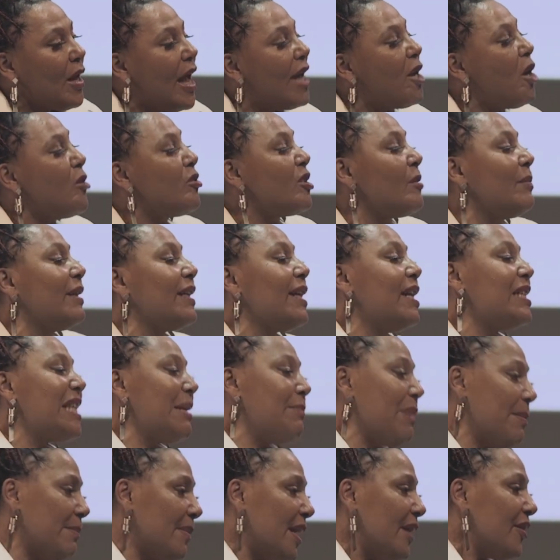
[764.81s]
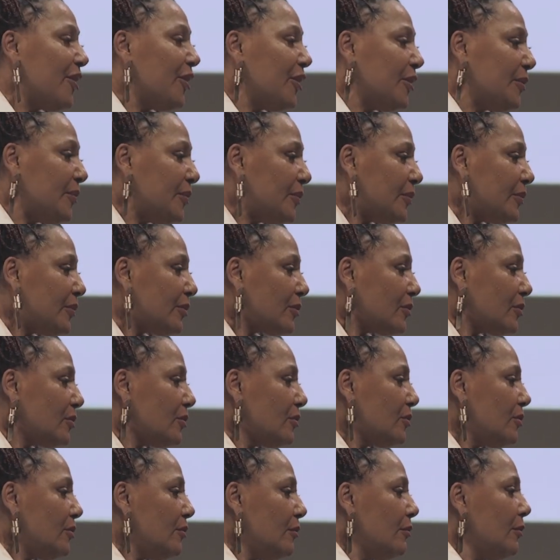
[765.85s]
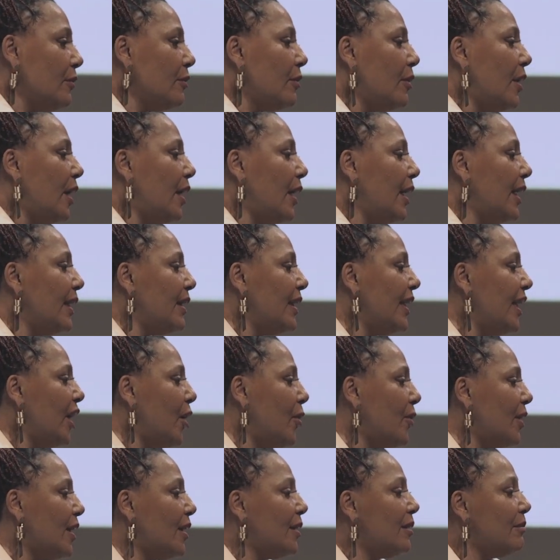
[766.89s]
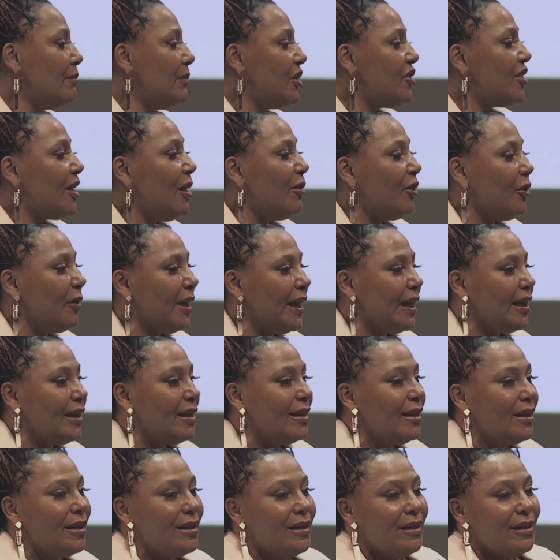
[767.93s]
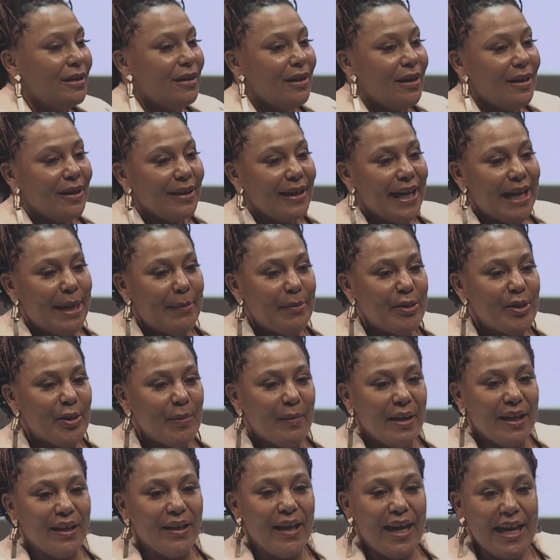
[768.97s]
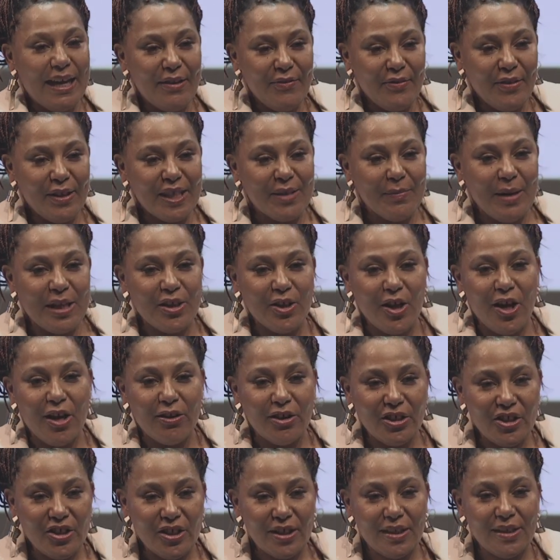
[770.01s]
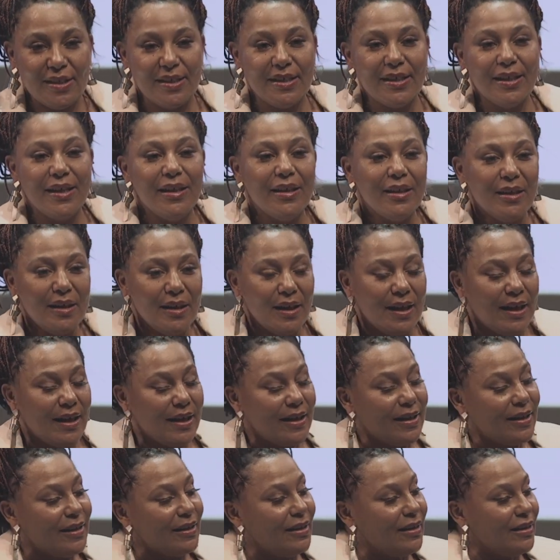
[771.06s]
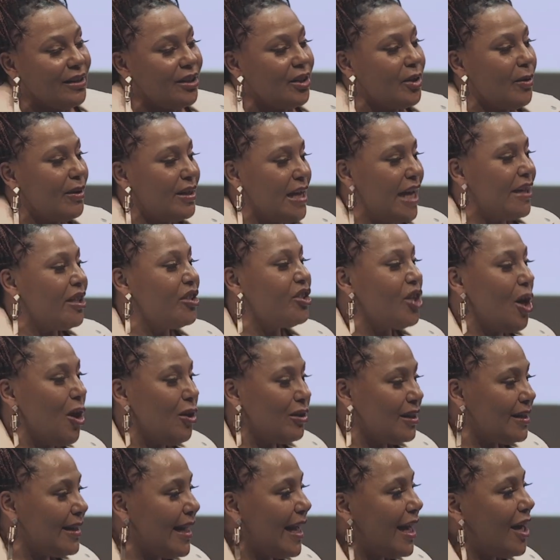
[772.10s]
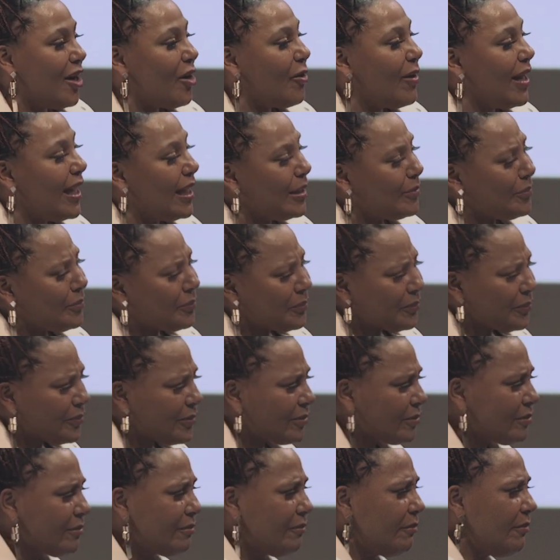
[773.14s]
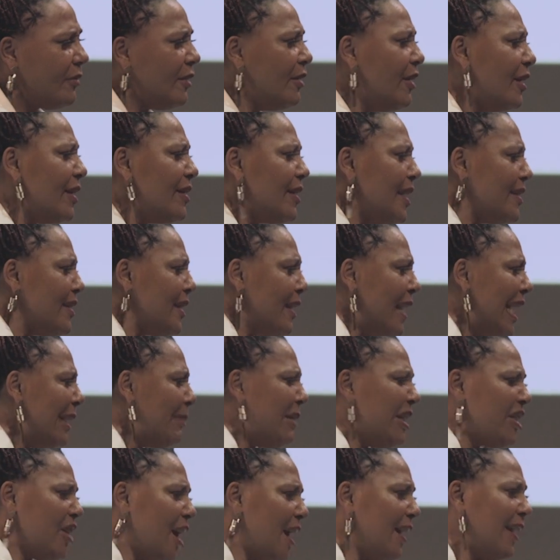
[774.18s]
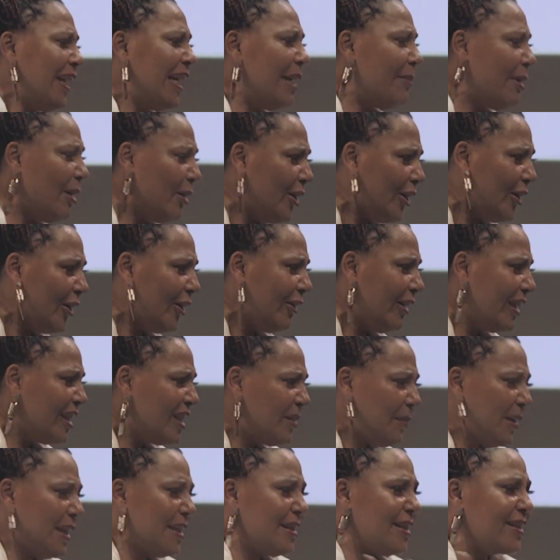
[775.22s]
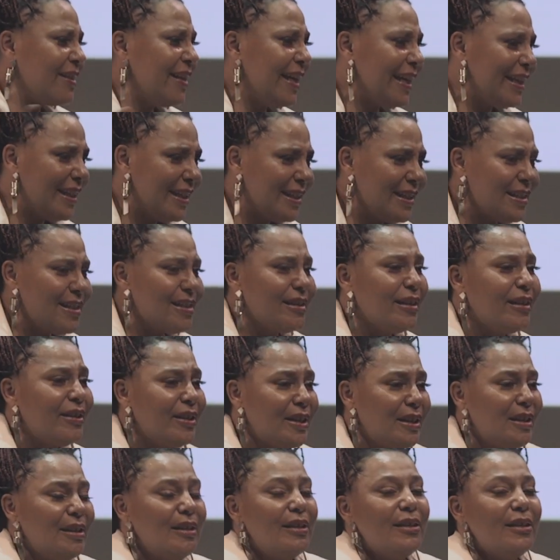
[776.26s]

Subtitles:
and also because I'm a mother. Leona Michelle Green came to my life as my daughter. She's an adult now, and doesn't like me talking about her in spaces like this, and